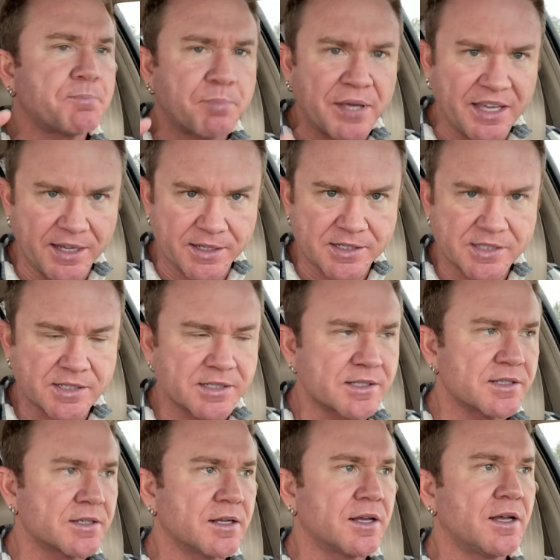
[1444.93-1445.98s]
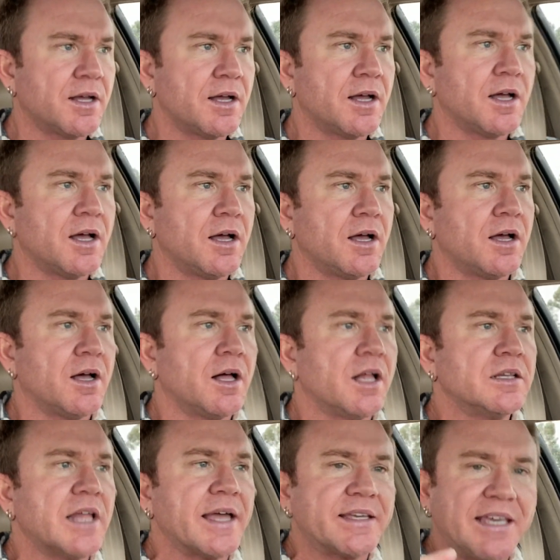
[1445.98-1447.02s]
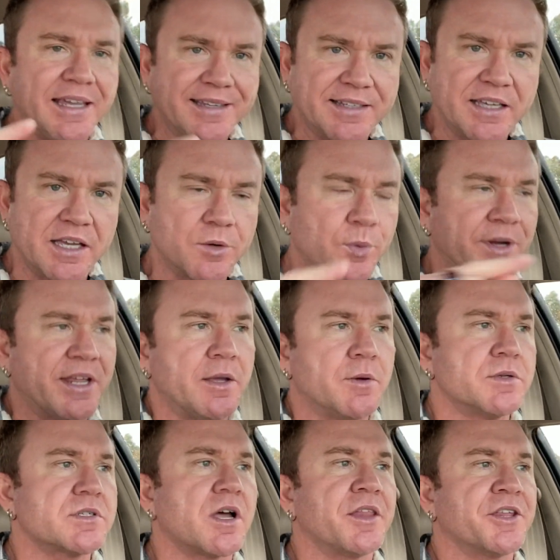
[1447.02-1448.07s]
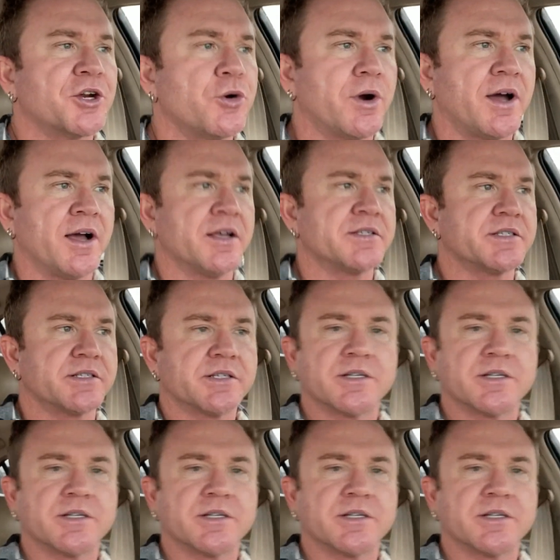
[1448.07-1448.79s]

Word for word: peace like he did when he was on the cross.